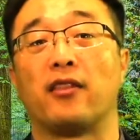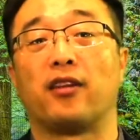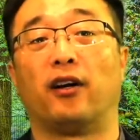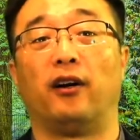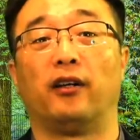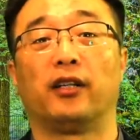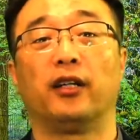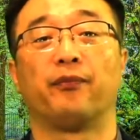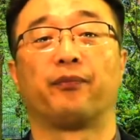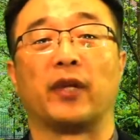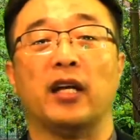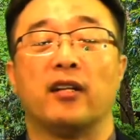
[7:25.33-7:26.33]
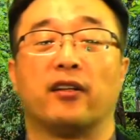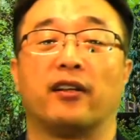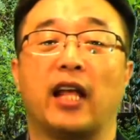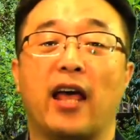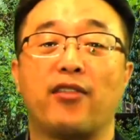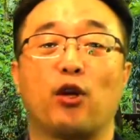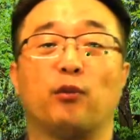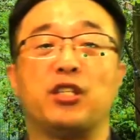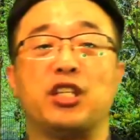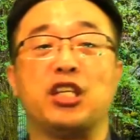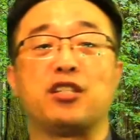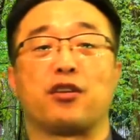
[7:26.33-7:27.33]
Third, the death
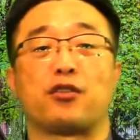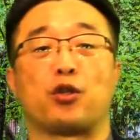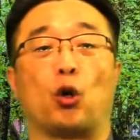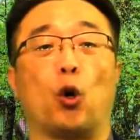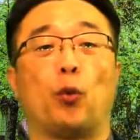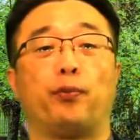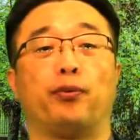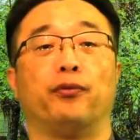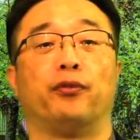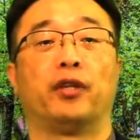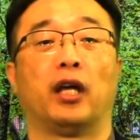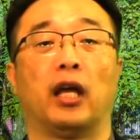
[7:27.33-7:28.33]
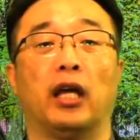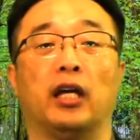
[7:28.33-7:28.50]
of Jesus opened